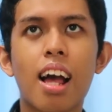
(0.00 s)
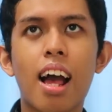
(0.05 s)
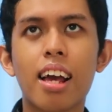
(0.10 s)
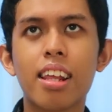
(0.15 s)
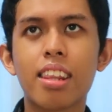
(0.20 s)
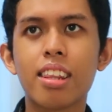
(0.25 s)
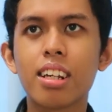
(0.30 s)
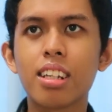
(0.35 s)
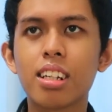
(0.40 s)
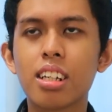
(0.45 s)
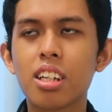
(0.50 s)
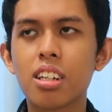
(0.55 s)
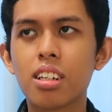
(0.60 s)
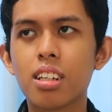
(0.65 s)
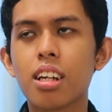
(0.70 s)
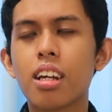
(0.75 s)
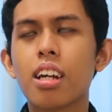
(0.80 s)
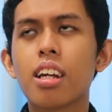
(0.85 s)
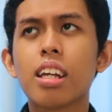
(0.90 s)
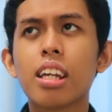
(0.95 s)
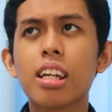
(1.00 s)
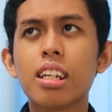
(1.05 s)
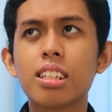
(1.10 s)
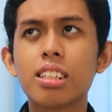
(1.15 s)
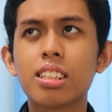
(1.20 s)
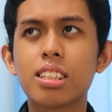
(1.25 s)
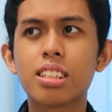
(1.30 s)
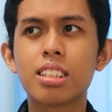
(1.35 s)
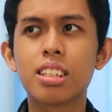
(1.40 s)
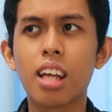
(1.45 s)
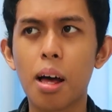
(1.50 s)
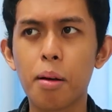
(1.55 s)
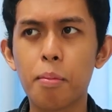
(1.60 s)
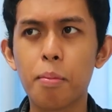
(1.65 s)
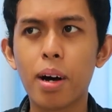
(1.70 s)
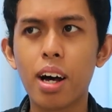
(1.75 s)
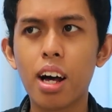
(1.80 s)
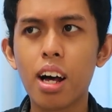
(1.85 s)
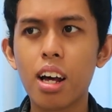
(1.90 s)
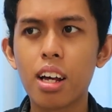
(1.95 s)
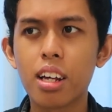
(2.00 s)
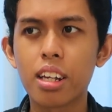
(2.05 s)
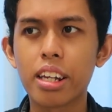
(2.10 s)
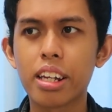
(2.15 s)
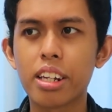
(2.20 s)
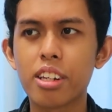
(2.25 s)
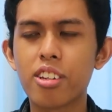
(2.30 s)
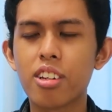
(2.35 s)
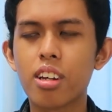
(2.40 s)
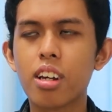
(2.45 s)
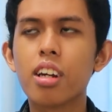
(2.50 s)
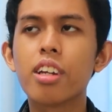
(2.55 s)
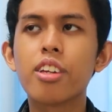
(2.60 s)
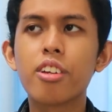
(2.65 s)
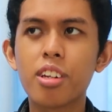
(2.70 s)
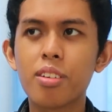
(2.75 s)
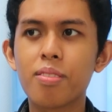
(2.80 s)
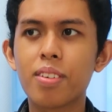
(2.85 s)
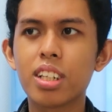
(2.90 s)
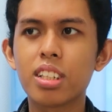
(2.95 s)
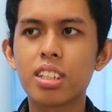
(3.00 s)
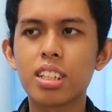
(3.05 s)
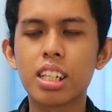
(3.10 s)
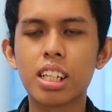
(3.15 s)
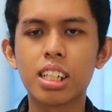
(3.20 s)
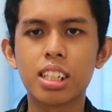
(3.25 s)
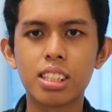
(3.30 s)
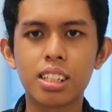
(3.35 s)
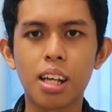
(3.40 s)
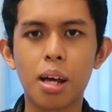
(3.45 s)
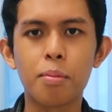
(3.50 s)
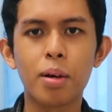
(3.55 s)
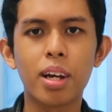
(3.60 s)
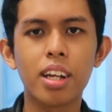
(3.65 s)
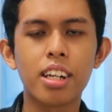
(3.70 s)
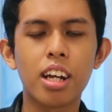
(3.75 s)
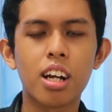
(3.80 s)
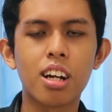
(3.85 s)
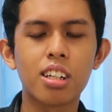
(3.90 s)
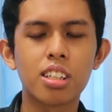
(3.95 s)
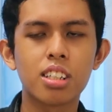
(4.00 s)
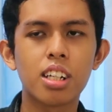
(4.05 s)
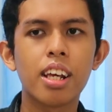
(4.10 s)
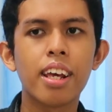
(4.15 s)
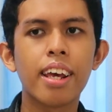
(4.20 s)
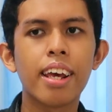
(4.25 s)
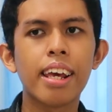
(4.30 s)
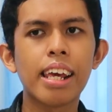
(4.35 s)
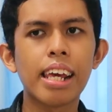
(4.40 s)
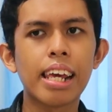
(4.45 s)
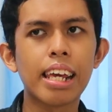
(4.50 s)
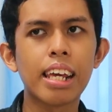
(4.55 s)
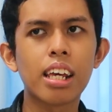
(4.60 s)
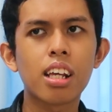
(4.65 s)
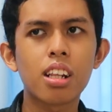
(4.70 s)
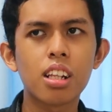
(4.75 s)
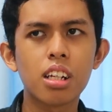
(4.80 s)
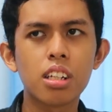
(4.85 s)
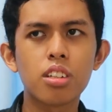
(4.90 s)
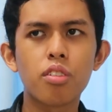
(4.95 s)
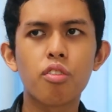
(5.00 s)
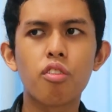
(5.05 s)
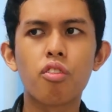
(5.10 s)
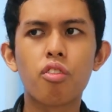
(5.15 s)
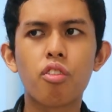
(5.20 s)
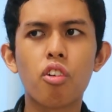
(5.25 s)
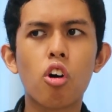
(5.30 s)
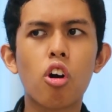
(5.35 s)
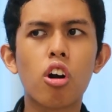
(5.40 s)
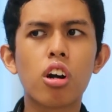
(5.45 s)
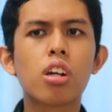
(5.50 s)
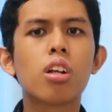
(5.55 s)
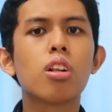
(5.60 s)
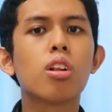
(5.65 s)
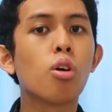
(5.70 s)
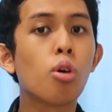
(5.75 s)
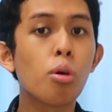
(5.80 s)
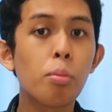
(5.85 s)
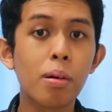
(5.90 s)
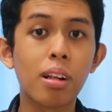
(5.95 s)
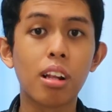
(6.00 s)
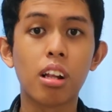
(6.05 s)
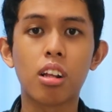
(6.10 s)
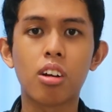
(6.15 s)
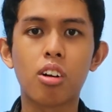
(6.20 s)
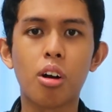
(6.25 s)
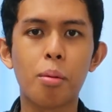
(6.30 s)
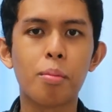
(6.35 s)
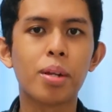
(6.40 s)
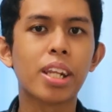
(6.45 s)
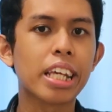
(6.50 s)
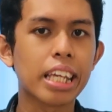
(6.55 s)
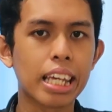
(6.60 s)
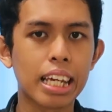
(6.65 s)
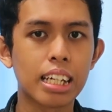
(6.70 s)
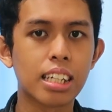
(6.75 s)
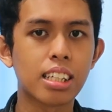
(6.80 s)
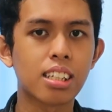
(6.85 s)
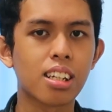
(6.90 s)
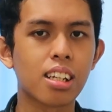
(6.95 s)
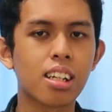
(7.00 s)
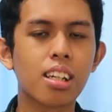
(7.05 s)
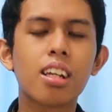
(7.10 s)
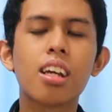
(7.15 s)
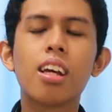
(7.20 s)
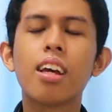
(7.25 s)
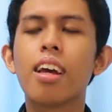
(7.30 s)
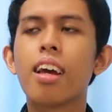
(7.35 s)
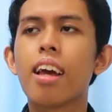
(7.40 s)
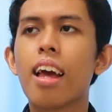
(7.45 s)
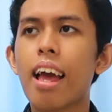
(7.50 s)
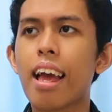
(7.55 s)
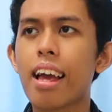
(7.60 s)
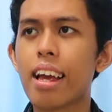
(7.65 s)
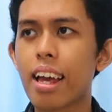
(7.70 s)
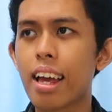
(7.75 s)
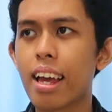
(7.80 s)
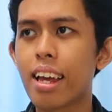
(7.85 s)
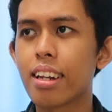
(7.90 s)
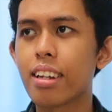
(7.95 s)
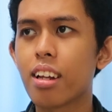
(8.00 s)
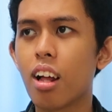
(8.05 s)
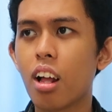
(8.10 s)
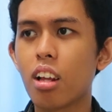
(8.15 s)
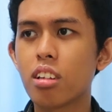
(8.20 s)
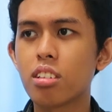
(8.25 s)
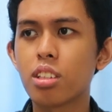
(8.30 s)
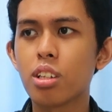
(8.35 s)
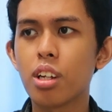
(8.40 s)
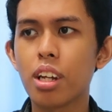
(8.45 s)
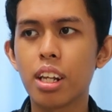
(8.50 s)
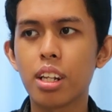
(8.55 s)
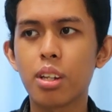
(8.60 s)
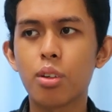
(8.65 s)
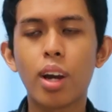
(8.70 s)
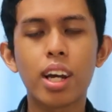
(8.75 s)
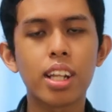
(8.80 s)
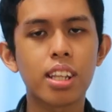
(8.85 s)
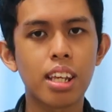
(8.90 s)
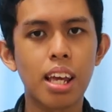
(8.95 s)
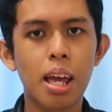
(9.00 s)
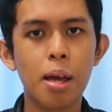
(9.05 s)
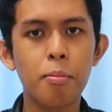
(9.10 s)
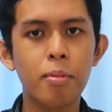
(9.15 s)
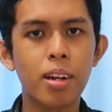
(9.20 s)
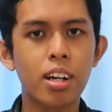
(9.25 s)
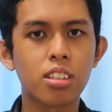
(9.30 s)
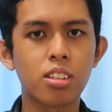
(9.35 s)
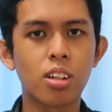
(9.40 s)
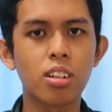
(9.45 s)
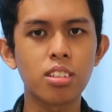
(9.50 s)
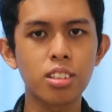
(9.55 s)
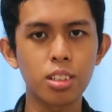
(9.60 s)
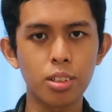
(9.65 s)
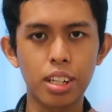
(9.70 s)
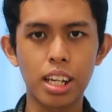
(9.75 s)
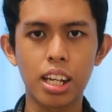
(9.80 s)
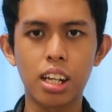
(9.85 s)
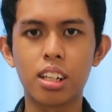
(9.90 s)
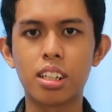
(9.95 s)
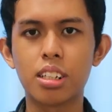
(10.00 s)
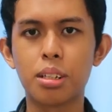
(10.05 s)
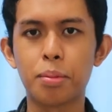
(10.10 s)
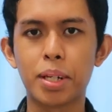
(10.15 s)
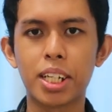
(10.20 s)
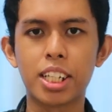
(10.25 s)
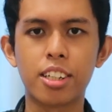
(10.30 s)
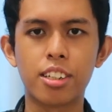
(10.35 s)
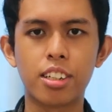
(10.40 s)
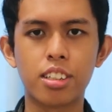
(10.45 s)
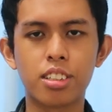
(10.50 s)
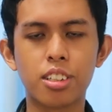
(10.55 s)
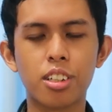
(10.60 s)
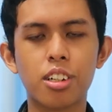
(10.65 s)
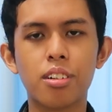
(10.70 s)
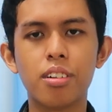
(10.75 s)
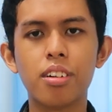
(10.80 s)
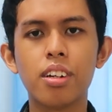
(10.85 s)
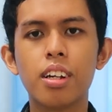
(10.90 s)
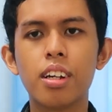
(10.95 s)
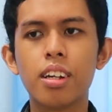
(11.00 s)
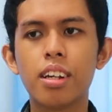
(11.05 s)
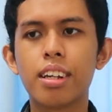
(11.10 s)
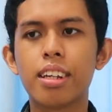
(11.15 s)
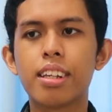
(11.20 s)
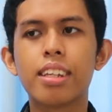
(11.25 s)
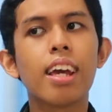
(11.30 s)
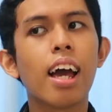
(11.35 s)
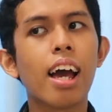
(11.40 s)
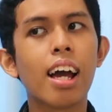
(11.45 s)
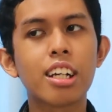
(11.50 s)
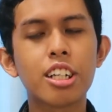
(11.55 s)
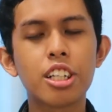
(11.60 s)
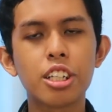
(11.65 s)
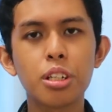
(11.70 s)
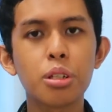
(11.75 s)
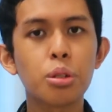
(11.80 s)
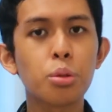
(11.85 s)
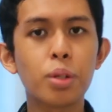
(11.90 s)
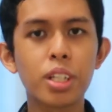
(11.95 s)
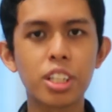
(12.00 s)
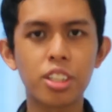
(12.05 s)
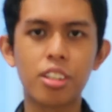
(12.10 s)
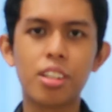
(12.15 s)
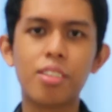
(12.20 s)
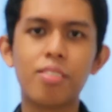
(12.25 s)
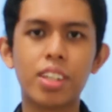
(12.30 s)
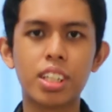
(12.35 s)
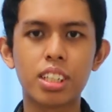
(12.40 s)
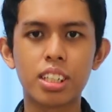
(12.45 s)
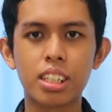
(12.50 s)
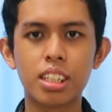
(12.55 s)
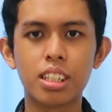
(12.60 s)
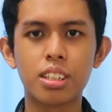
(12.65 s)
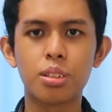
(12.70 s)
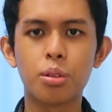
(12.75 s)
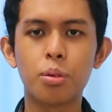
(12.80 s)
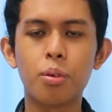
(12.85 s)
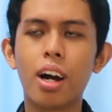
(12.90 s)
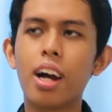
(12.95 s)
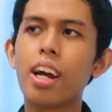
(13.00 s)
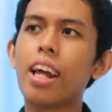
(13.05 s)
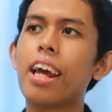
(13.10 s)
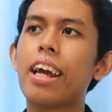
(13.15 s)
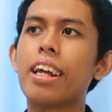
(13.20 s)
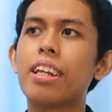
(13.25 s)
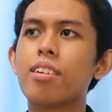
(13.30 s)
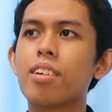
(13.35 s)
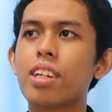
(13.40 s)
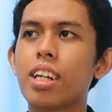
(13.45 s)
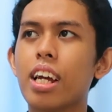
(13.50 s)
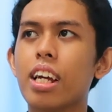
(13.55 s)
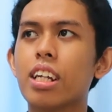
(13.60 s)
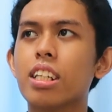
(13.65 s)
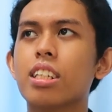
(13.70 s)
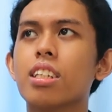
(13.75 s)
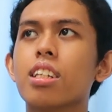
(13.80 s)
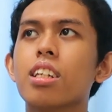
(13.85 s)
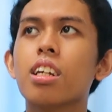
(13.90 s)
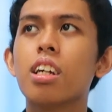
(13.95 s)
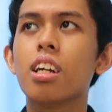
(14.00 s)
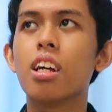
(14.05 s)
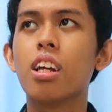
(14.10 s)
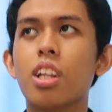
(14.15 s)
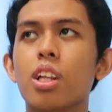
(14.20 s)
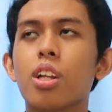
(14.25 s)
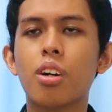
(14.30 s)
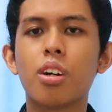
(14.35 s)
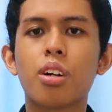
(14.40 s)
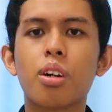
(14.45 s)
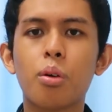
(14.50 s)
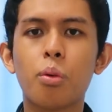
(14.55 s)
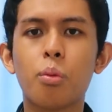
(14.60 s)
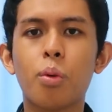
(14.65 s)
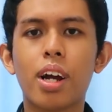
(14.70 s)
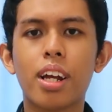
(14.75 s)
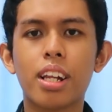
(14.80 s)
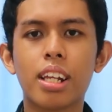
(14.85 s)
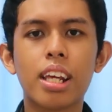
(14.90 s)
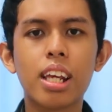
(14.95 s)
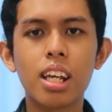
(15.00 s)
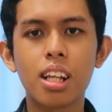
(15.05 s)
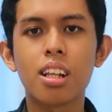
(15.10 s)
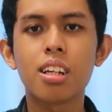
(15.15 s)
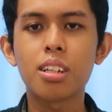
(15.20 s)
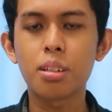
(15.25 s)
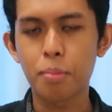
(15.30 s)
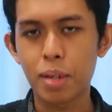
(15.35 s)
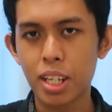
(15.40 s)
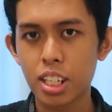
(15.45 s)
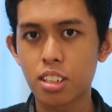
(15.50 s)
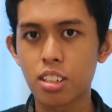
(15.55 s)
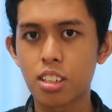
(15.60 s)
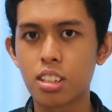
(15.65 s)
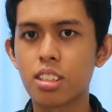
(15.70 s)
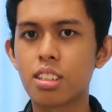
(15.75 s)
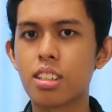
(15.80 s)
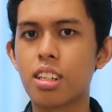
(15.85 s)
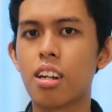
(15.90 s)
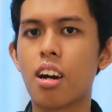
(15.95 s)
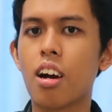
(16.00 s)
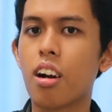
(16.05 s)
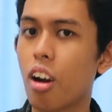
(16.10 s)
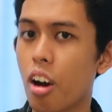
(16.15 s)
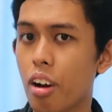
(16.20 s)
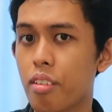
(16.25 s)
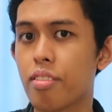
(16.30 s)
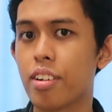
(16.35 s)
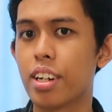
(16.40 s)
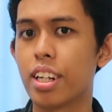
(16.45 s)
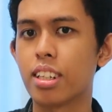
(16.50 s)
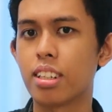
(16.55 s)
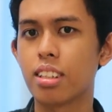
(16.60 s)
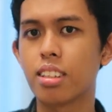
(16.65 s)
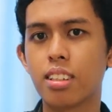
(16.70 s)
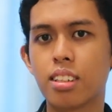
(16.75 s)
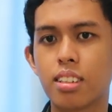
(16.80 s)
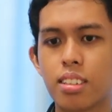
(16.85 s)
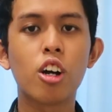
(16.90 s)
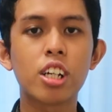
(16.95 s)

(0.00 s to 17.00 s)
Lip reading: I think in Sabah, in a university in Sabah, there's English for Global Communication, and also in UITM there's also English major. So yeah, choose which universities you want and you can look what English majors they are offering.